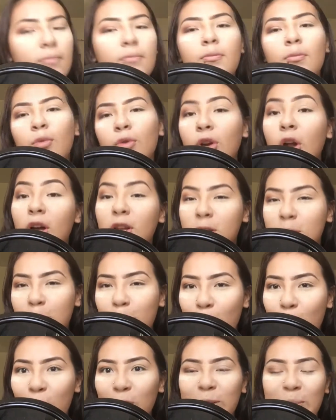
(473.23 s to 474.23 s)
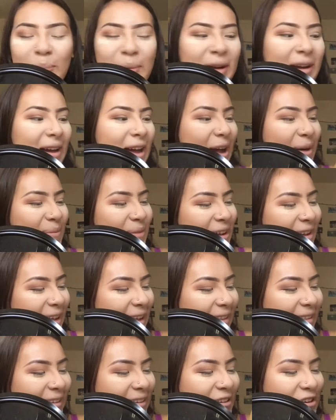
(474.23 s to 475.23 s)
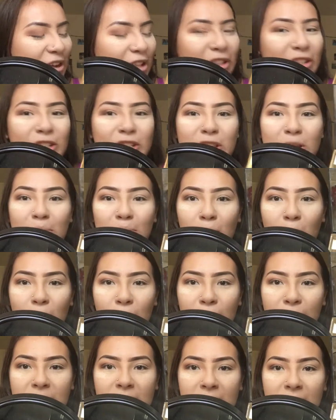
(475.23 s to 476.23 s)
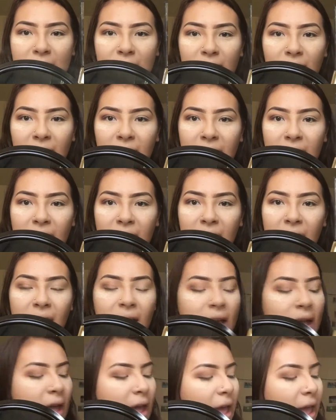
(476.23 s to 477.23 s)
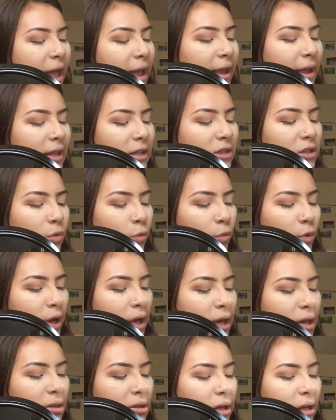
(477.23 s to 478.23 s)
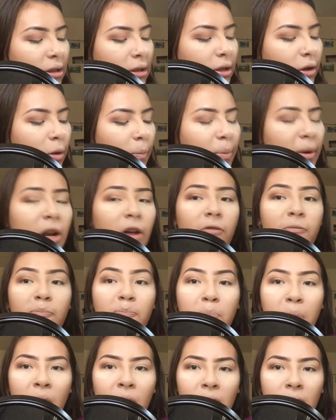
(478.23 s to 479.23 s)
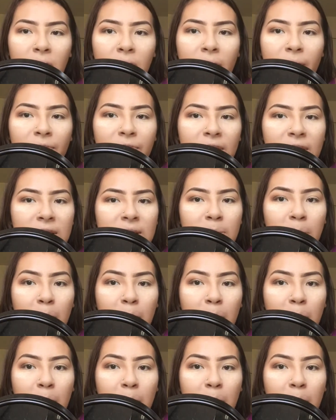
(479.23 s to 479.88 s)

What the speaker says: Well, not smoked, but I'm gonna get the color Smoked, this one right here, and with a little bit of Punk, this